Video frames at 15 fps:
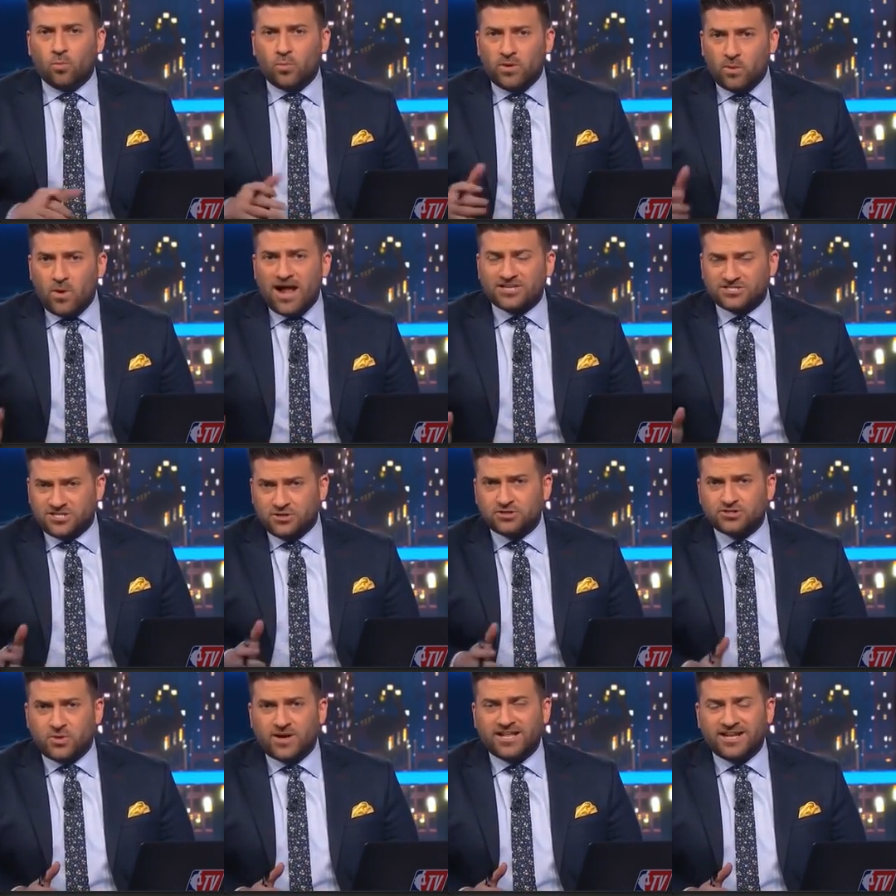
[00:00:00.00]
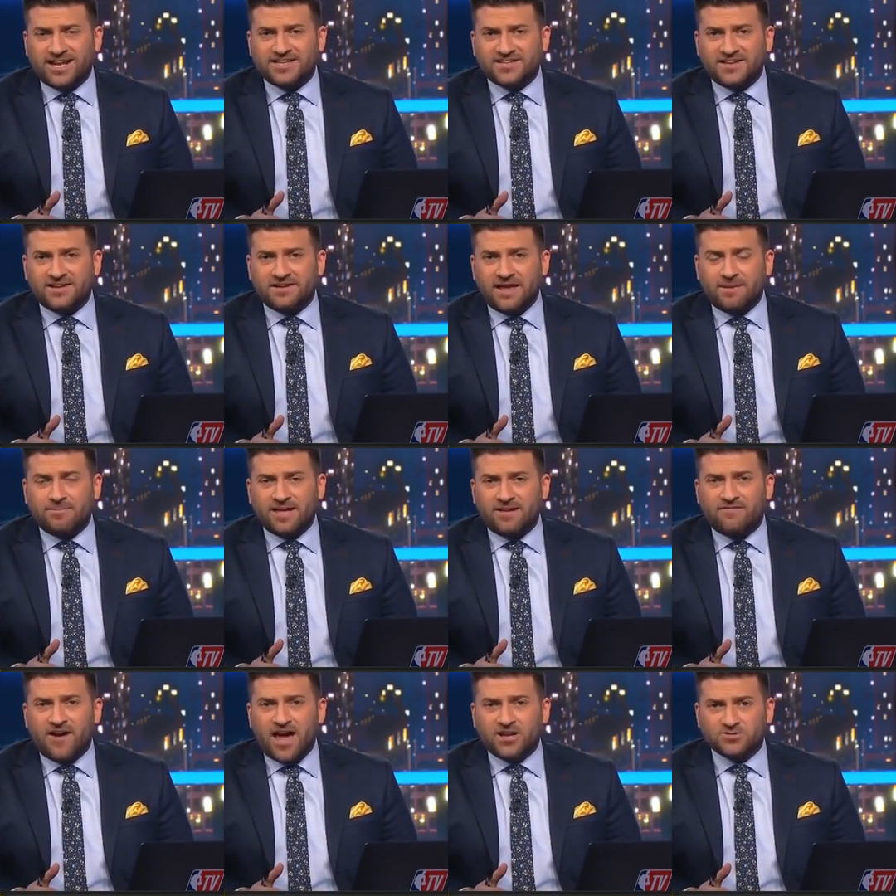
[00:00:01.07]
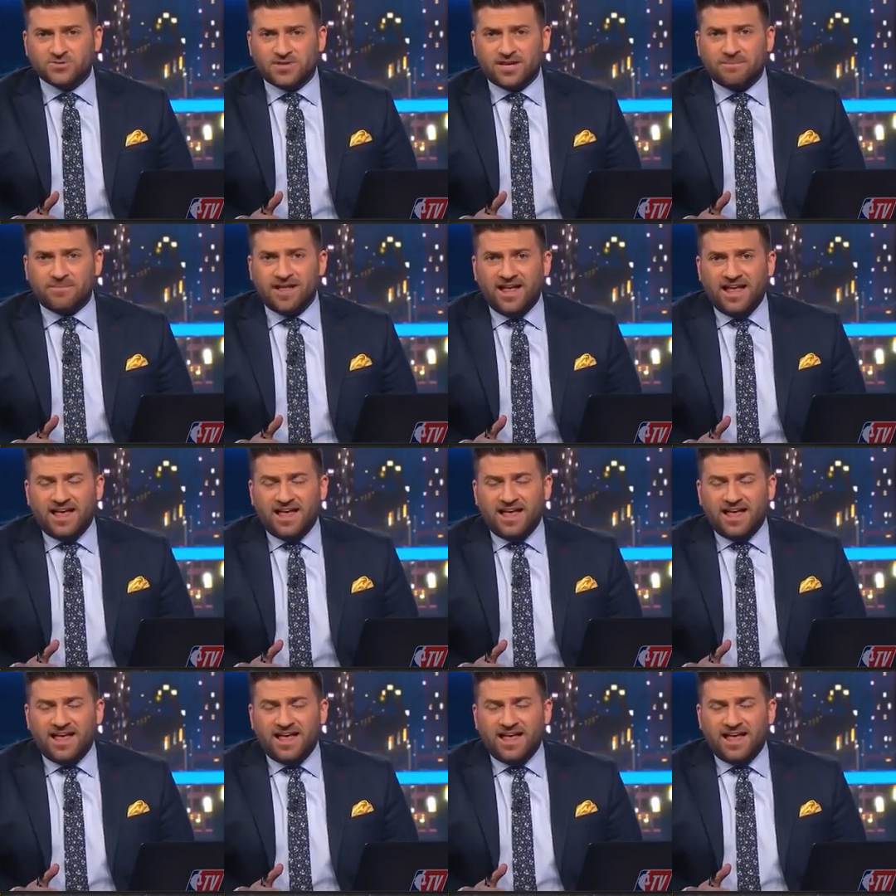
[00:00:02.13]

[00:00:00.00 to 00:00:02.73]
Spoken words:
we watched those 2019 NBA Finals with him.